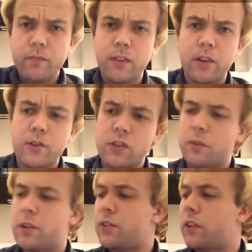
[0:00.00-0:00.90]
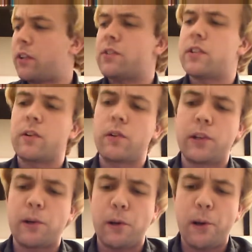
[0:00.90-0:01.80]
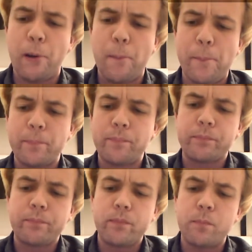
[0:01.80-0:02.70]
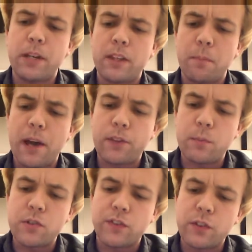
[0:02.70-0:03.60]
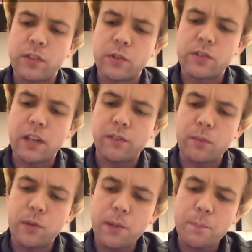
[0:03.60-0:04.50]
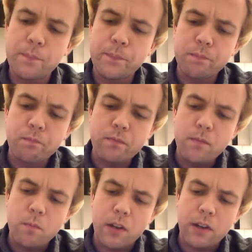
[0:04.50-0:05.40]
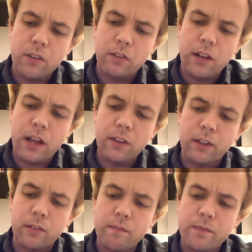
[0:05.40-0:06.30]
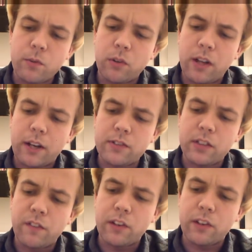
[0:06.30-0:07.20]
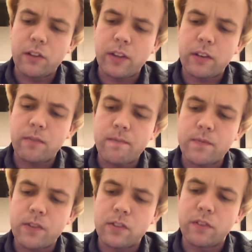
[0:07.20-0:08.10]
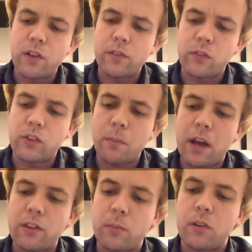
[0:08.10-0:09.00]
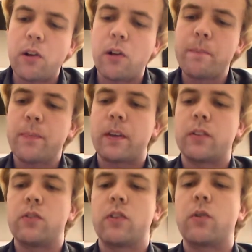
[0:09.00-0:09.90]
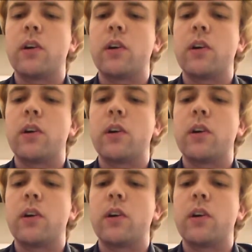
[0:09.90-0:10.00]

You know, it's just one of those things, like I said earlier, being in the bathroom just feels so safe to me. I like do a lot of stuff in here that doesn't involve using the bathroom at all, like using the